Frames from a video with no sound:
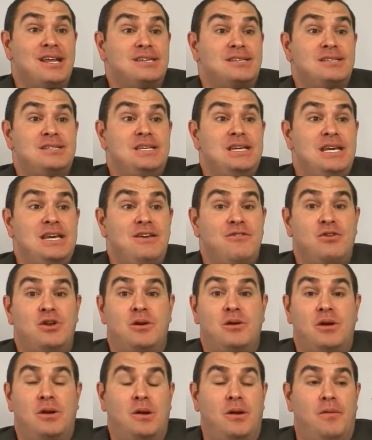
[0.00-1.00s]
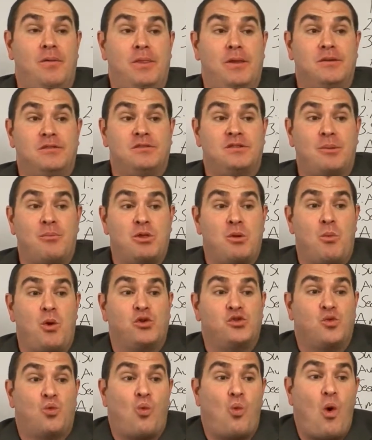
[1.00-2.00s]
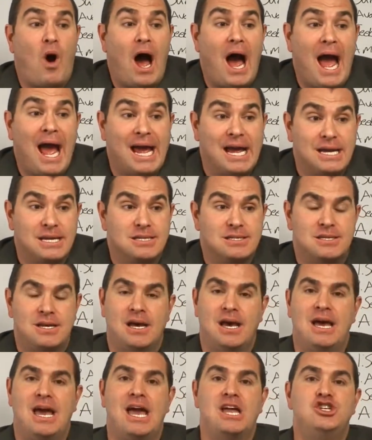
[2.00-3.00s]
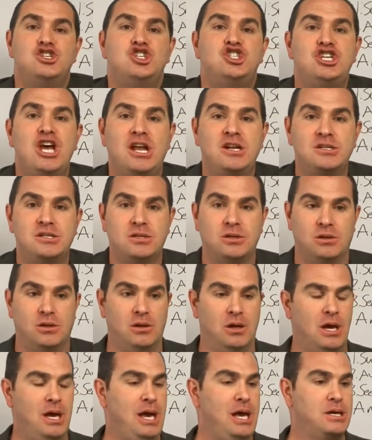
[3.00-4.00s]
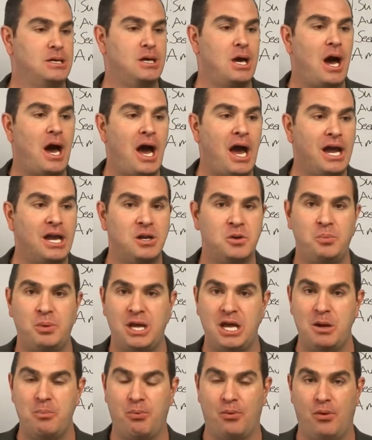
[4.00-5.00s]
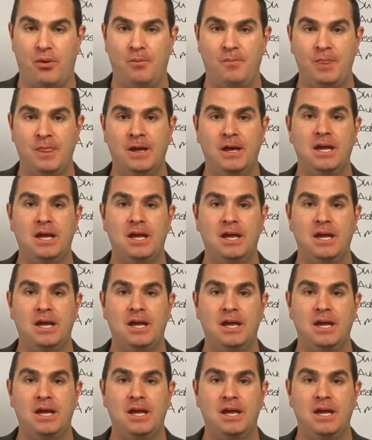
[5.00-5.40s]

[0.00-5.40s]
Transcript: see even some of the most wise and gentle and kind people